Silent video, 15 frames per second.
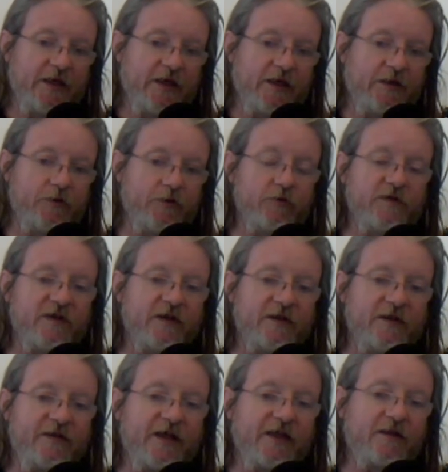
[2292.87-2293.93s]

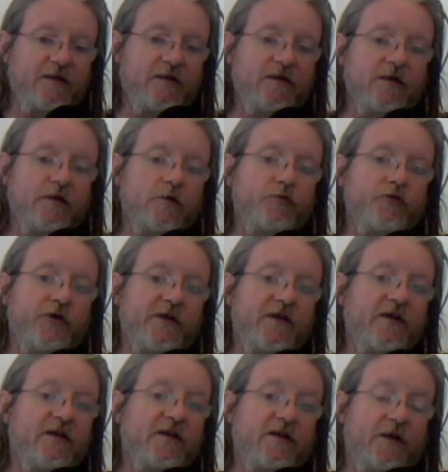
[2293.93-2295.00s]
Using that little
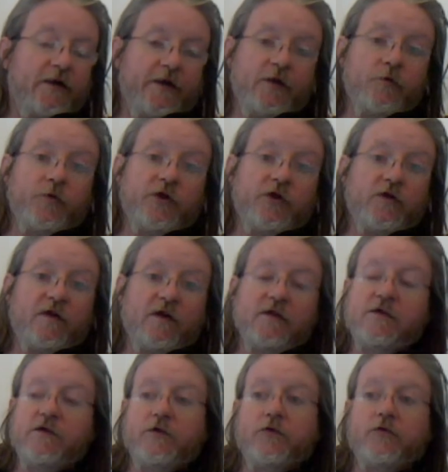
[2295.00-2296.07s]
predict line, which
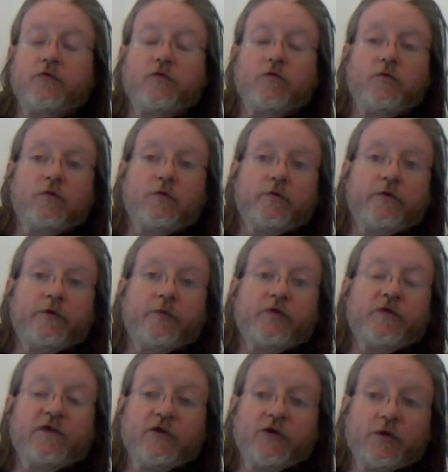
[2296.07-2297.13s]
tells you the
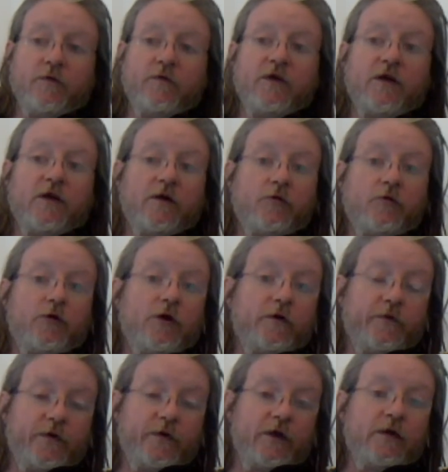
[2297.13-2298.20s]
position of the
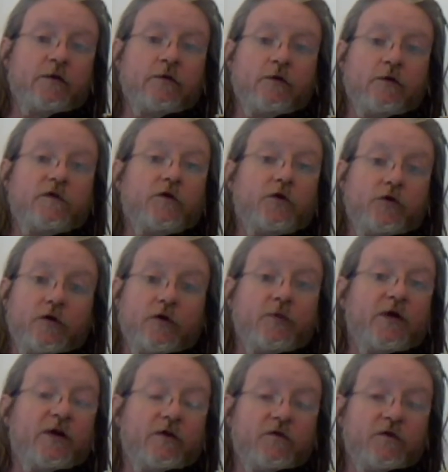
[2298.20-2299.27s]
aircraft in a certain
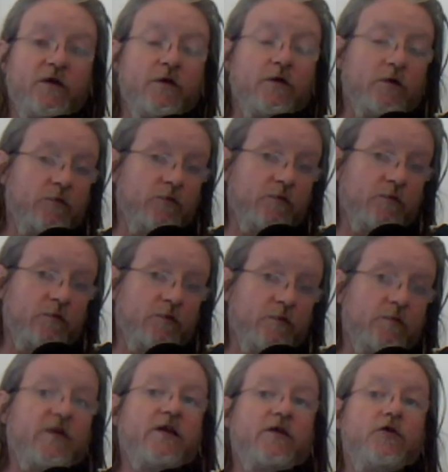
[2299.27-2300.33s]
amount of time
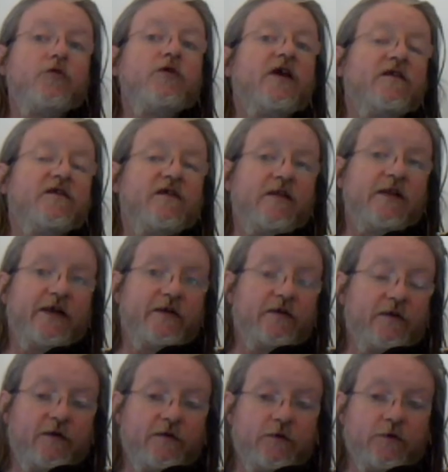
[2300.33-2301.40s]
that you can
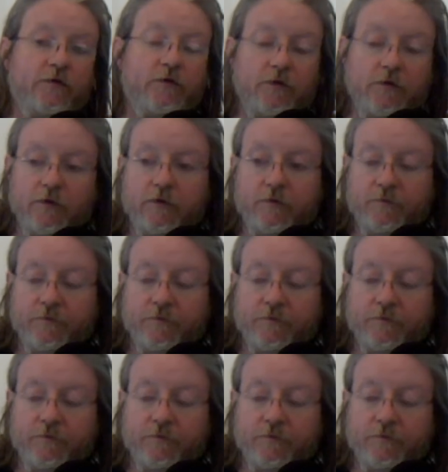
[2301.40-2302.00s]
select as a controller,